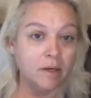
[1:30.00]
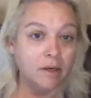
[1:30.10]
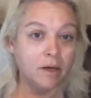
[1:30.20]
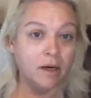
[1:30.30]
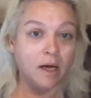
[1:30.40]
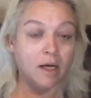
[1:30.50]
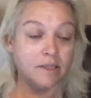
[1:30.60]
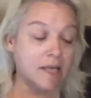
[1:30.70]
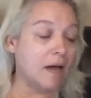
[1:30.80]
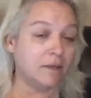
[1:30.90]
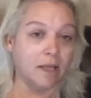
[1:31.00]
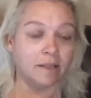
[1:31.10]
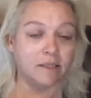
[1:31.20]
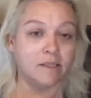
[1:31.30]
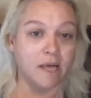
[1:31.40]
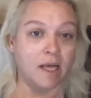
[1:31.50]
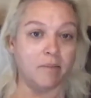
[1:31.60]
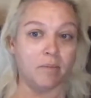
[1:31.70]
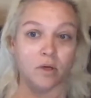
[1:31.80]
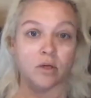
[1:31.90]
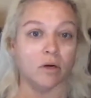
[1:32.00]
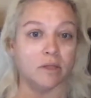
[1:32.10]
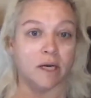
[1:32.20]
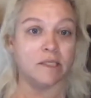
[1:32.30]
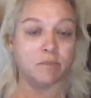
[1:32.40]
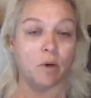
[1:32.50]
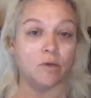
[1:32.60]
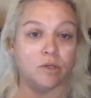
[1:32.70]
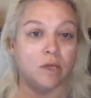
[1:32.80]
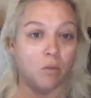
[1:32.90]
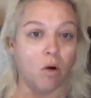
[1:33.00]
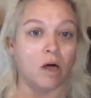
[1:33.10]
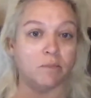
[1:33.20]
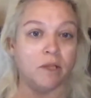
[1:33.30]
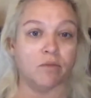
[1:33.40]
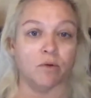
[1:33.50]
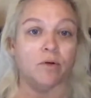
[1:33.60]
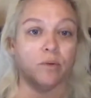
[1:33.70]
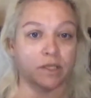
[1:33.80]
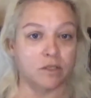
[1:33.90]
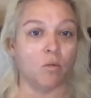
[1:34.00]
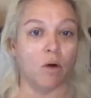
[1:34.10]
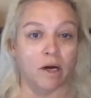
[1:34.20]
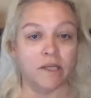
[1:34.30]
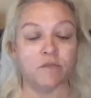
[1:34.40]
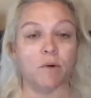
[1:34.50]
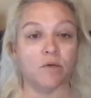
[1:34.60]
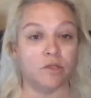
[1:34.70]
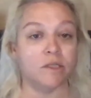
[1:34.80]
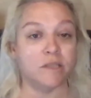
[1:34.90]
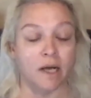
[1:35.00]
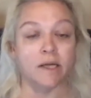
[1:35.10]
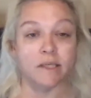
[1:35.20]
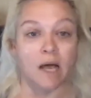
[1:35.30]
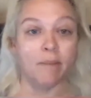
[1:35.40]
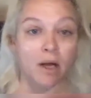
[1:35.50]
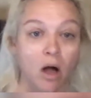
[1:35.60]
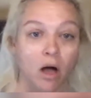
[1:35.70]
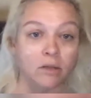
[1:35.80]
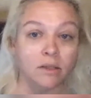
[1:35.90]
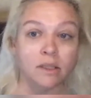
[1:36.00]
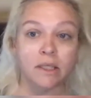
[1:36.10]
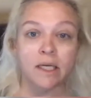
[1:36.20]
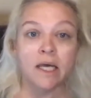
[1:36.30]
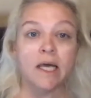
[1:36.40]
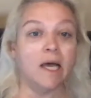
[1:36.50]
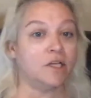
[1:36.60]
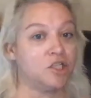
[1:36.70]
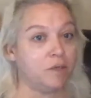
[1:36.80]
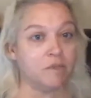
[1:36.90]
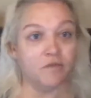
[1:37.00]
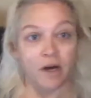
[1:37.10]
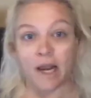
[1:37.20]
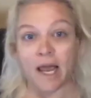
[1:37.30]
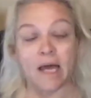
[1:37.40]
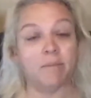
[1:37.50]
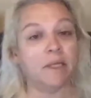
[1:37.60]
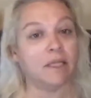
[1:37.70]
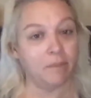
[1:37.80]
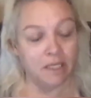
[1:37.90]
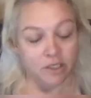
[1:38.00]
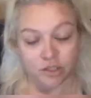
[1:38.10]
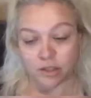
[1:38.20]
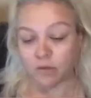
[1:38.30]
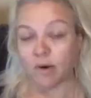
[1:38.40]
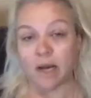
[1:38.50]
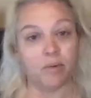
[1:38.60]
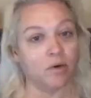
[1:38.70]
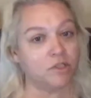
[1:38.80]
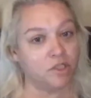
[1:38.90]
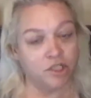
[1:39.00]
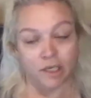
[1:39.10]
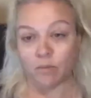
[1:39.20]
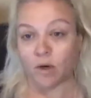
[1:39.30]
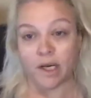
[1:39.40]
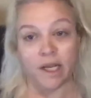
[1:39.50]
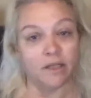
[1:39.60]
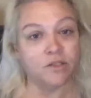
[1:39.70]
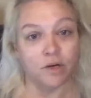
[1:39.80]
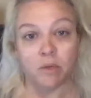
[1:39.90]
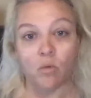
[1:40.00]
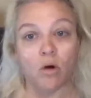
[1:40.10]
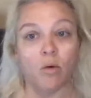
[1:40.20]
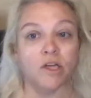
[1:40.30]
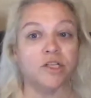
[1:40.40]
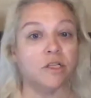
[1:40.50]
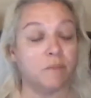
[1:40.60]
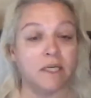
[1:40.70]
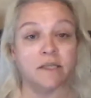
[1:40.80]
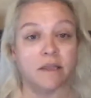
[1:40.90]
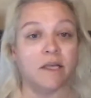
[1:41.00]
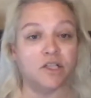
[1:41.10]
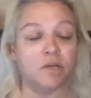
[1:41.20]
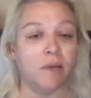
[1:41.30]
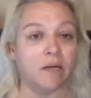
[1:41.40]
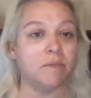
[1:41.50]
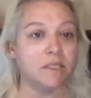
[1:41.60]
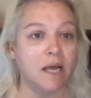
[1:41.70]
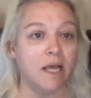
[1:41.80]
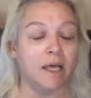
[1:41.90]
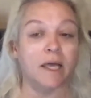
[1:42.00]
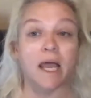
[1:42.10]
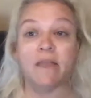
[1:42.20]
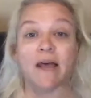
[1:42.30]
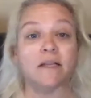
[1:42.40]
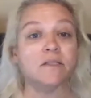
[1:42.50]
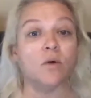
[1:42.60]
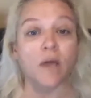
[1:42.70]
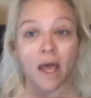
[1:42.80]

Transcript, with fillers: uh, sounded like the same clerk that I spoke to that walked me through is the one I spoke to the second time I called. And she was very adamant, let me get you to the right person. She didn't want to answer any more questions because I think she made a mistake. And that is okay.